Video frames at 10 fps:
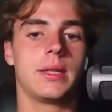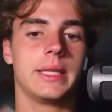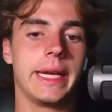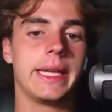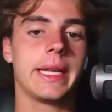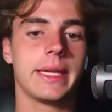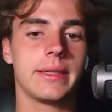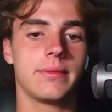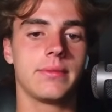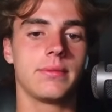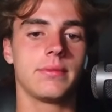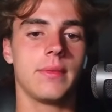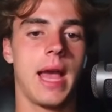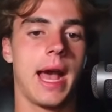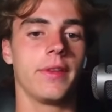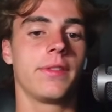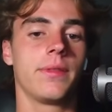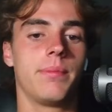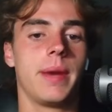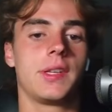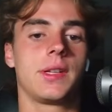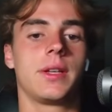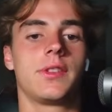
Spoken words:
lead has, basically.